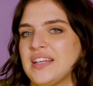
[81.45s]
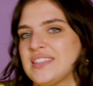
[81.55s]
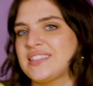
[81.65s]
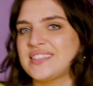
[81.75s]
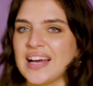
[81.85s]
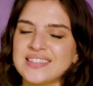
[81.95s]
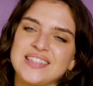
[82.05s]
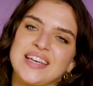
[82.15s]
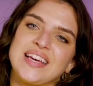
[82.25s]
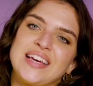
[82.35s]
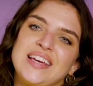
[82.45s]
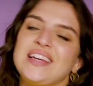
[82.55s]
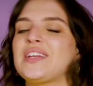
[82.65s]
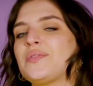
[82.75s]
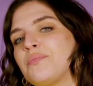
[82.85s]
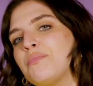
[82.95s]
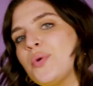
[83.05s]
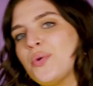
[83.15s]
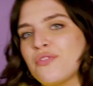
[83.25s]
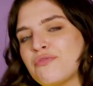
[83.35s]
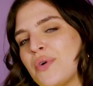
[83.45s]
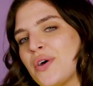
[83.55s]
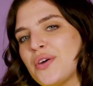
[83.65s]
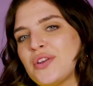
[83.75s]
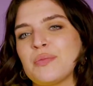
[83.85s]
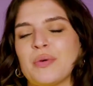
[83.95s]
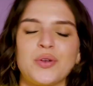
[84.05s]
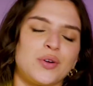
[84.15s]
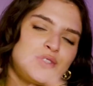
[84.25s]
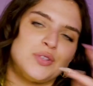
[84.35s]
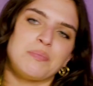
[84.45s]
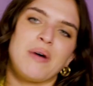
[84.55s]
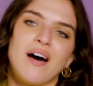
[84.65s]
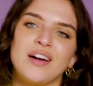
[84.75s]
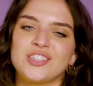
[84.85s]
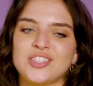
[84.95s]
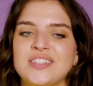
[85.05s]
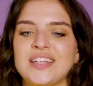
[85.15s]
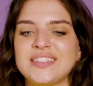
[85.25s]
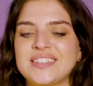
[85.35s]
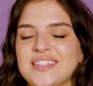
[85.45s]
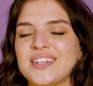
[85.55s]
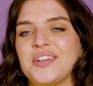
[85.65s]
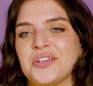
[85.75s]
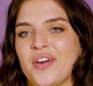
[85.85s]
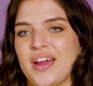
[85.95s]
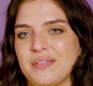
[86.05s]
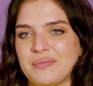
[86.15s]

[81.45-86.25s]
sassy and movement, but not too much, and it's gonna look great.